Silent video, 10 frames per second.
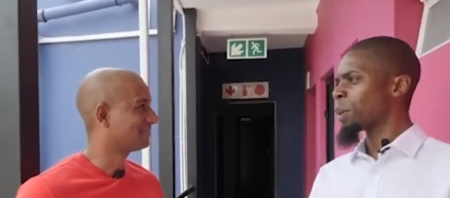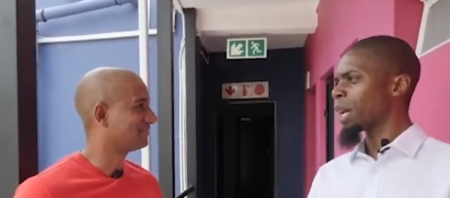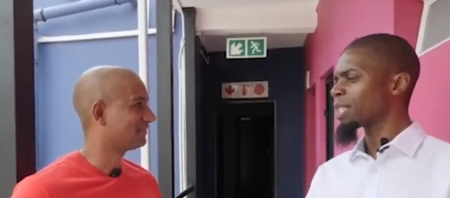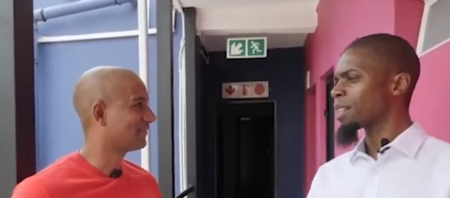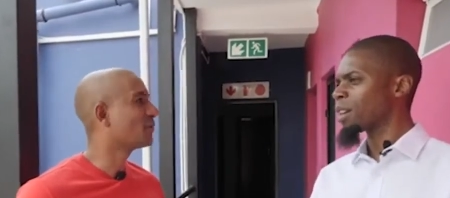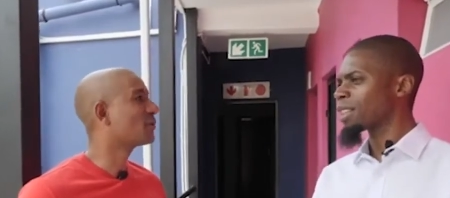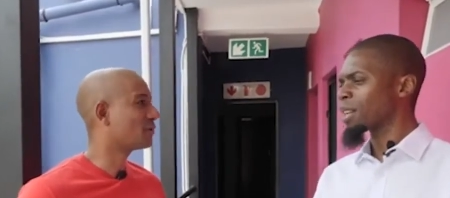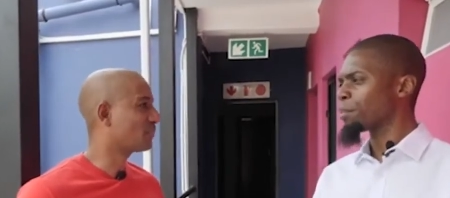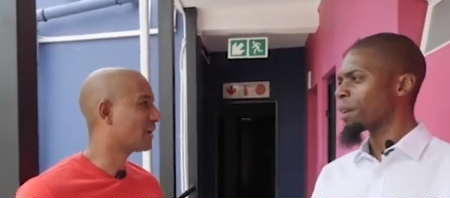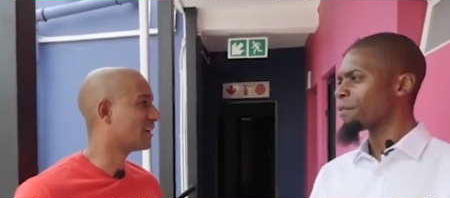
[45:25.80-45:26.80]
Speaker 1: to pay us our
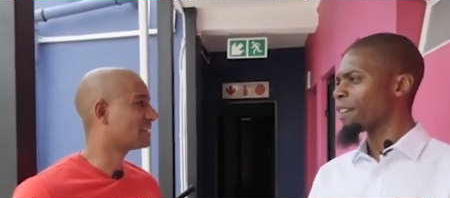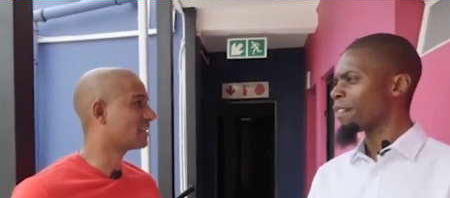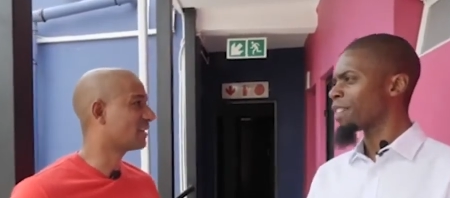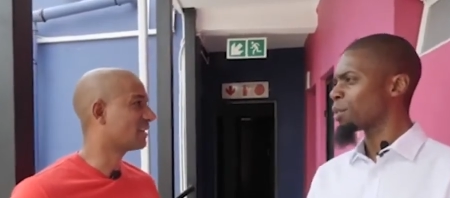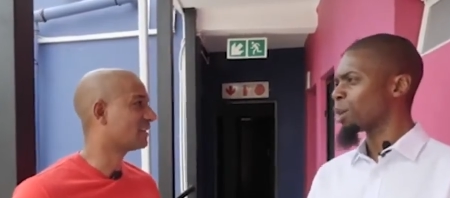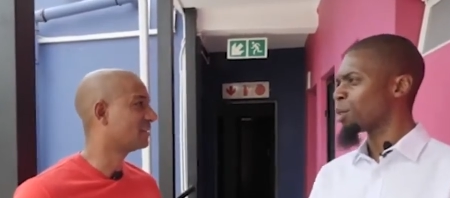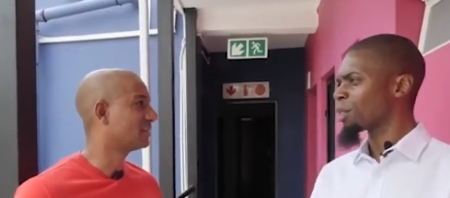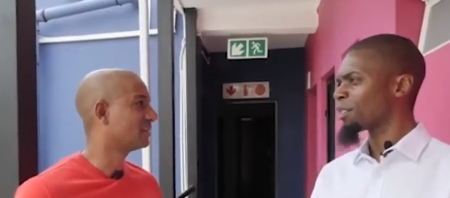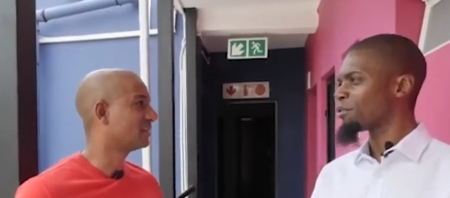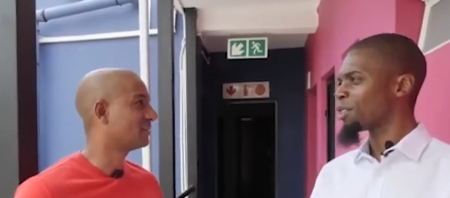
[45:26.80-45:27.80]
three point five yeah. that we're
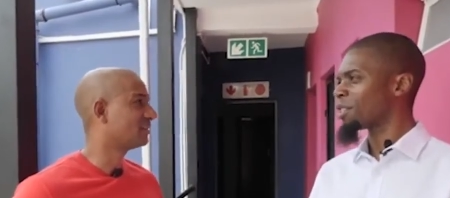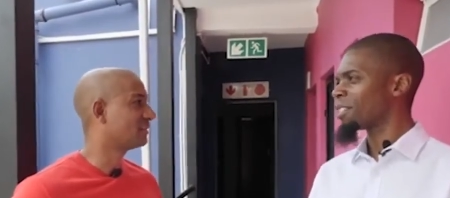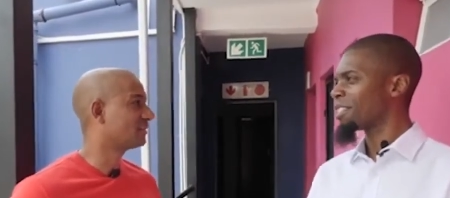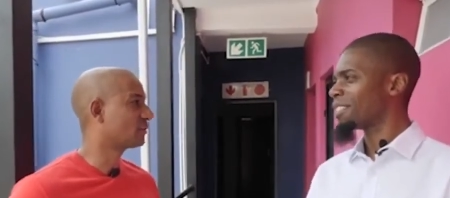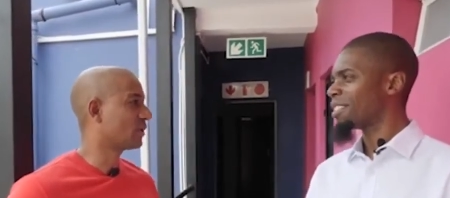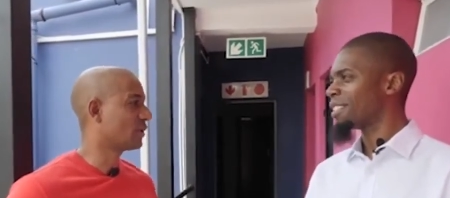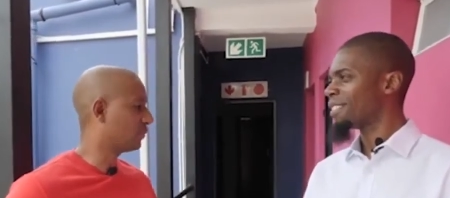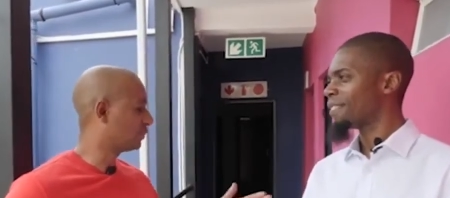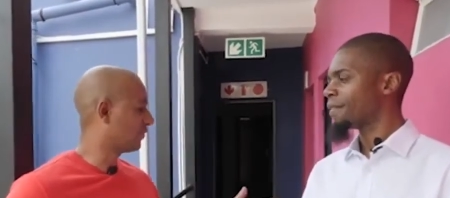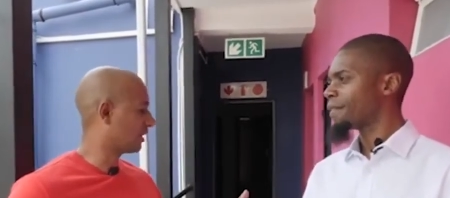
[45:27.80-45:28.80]
looking for. So when the
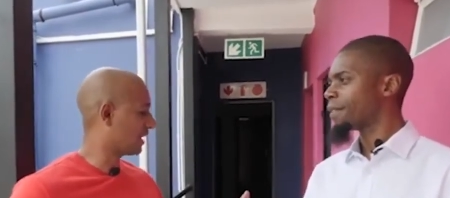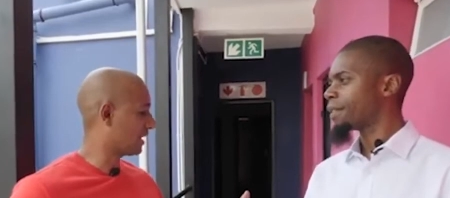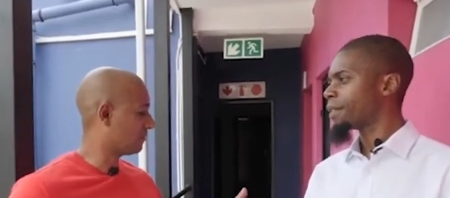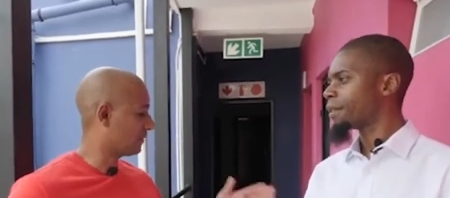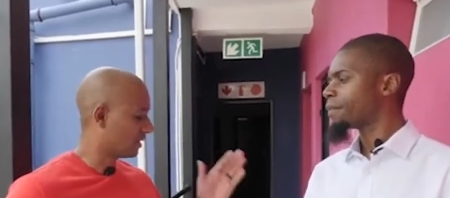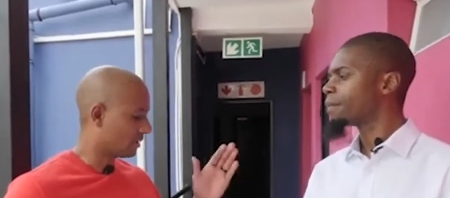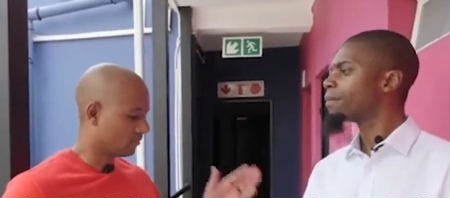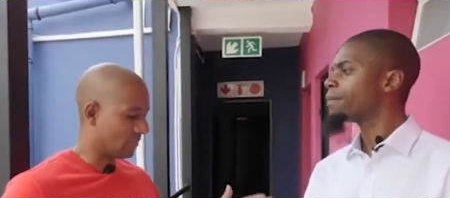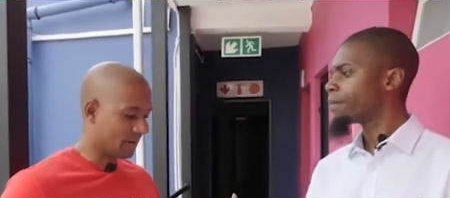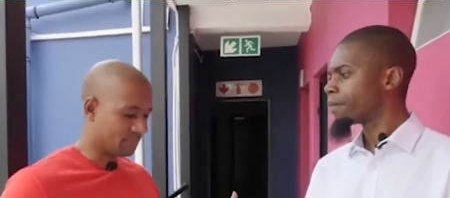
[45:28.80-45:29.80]
approval came,
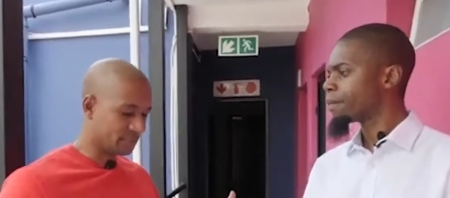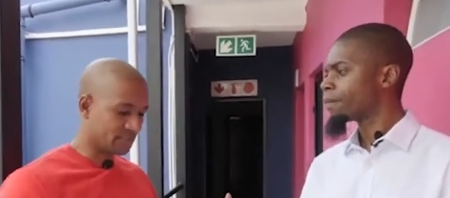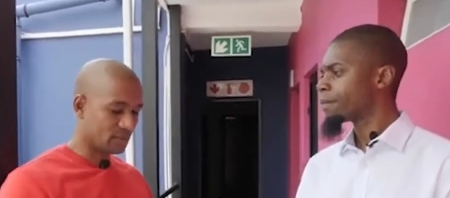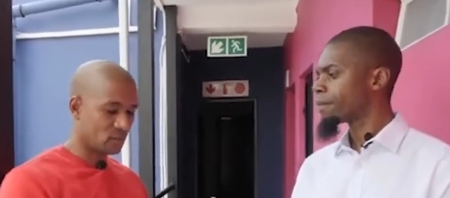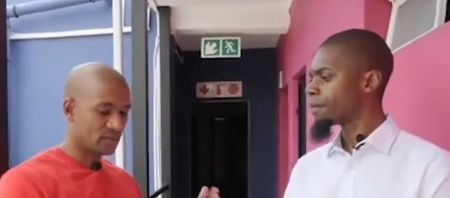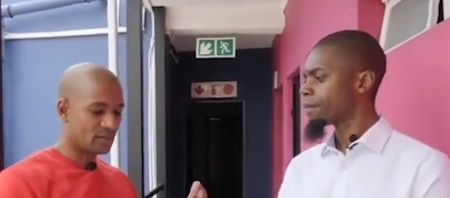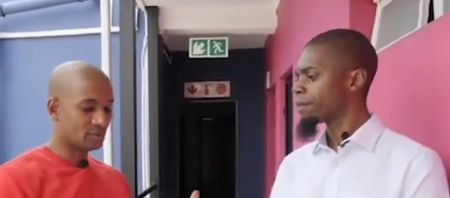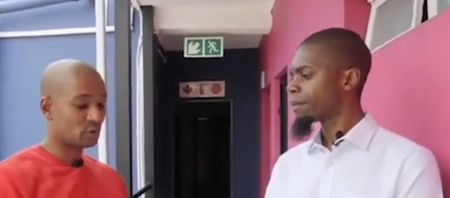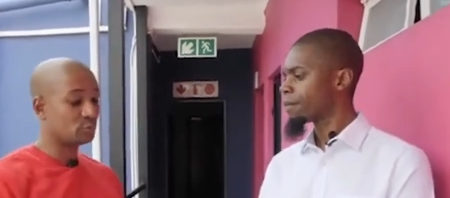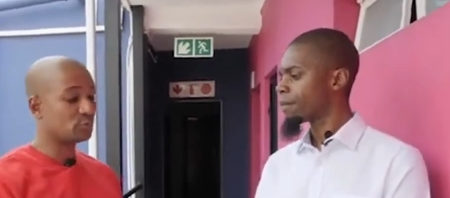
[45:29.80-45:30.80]
B A P, they said, okay,
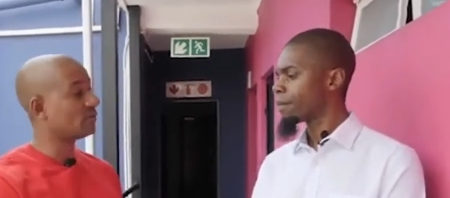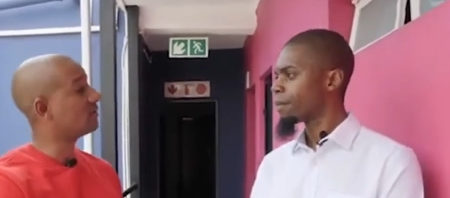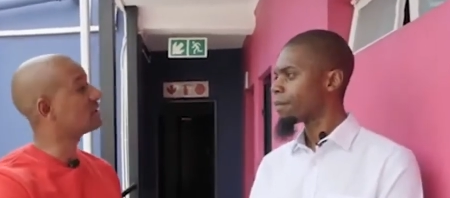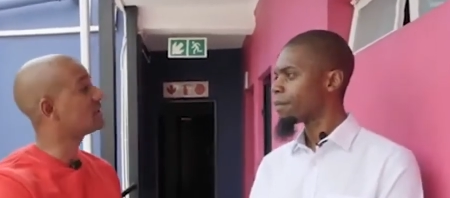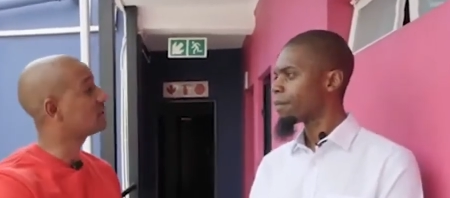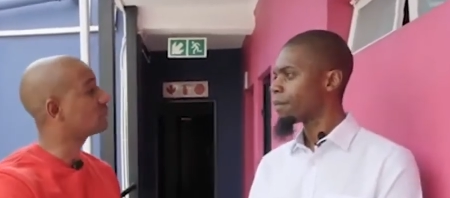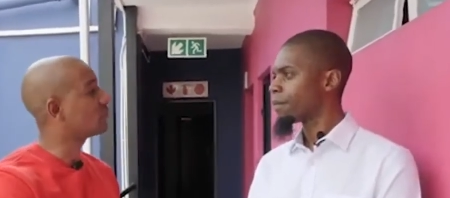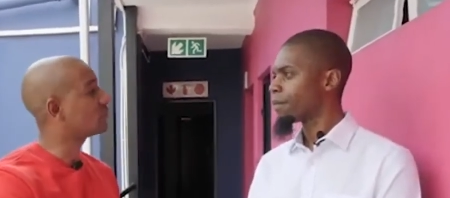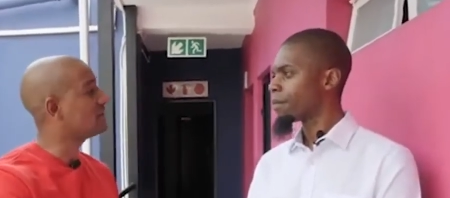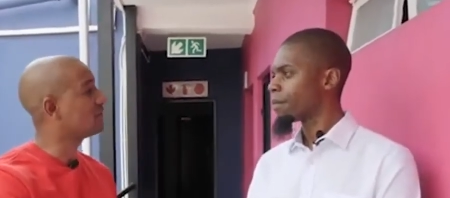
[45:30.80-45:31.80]
here's your approval, but here's
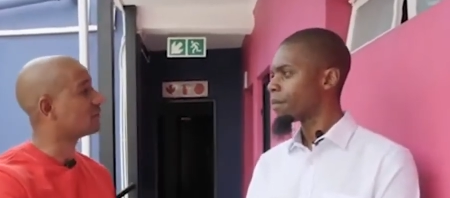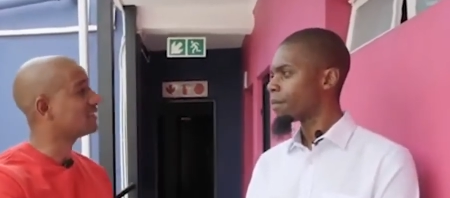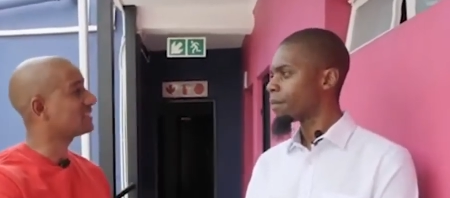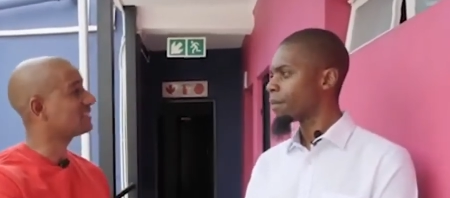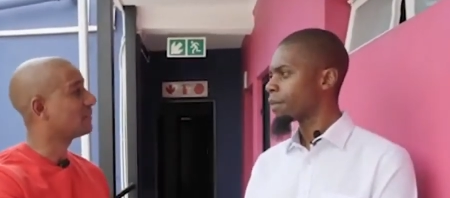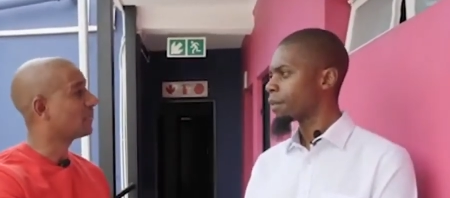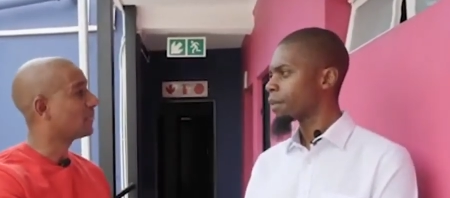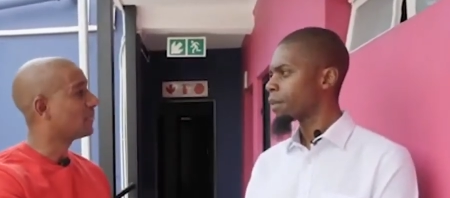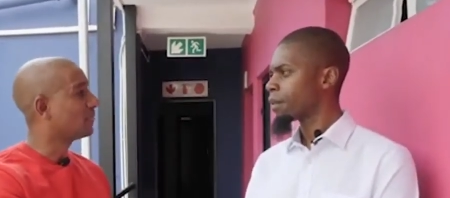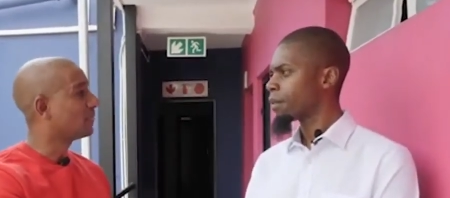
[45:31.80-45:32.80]
your invoice.
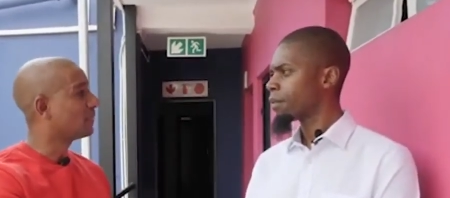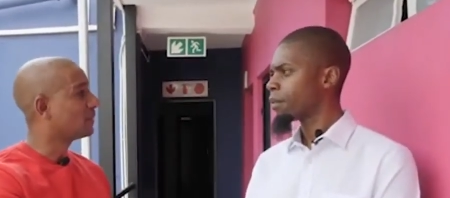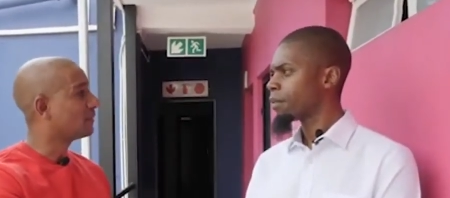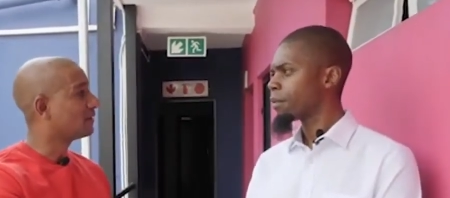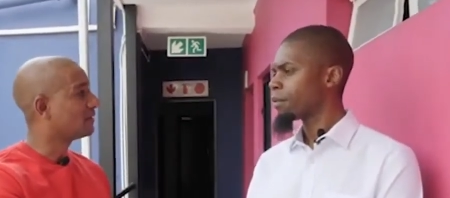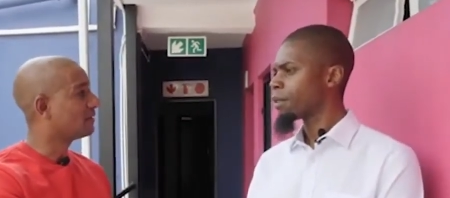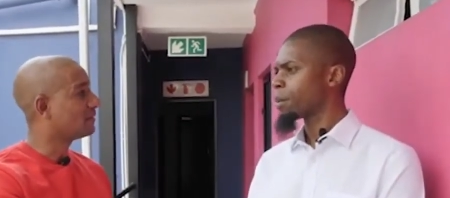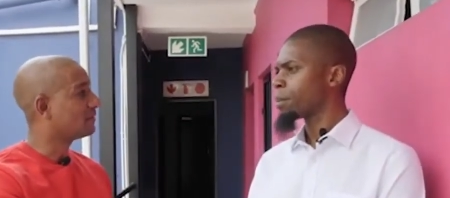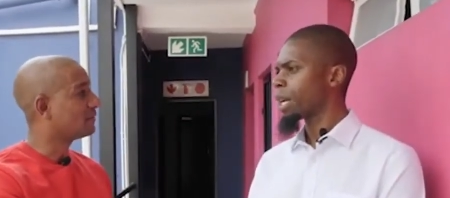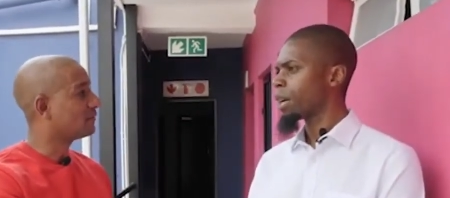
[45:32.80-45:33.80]
For
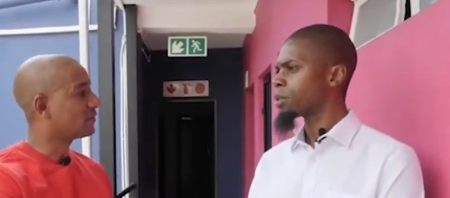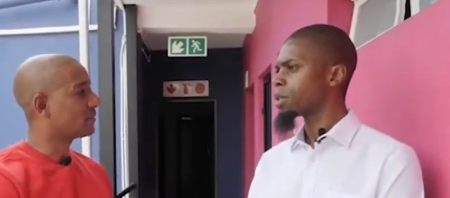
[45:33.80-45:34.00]
the penalty.